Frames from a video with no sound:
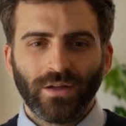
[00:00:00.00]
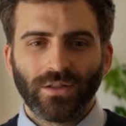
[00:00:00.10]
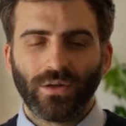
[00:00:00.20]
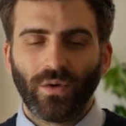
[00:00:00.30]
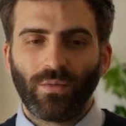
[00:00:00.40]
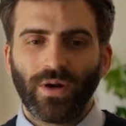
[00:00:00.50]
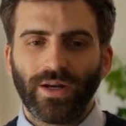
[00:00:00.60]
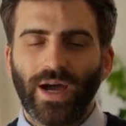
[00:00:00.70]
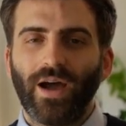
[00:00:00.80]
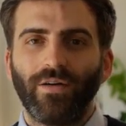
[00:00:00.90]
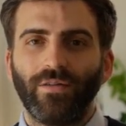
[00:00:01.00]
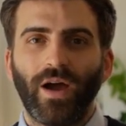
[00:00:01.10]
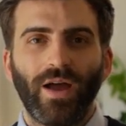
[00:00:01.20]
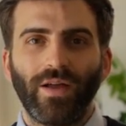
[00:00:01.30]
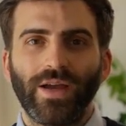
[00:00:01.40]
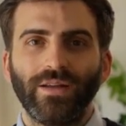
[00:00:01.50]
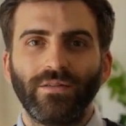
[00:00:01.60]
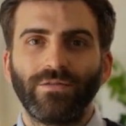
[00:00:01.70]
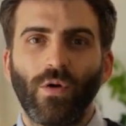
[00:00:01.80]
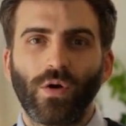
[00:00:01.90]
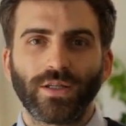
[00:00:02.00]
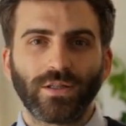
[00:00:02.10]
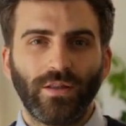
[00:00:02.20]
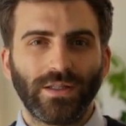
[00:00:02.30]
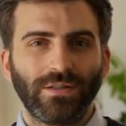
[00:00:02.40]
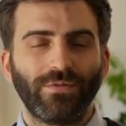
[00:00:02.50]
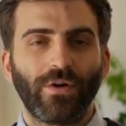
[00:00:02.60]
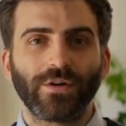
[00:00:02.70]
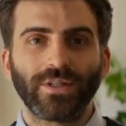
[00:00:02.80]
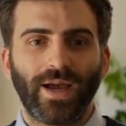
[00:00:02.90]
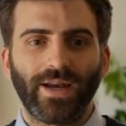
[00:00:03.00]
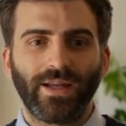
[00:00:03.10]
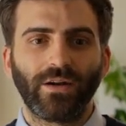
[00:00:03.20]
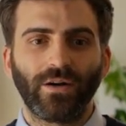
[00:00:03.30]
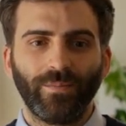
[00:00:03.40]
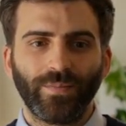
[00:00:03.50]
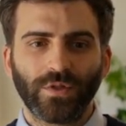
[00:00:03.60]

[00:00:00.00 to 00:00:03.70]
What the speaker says: So I wanted to highlight and focus on this first line here.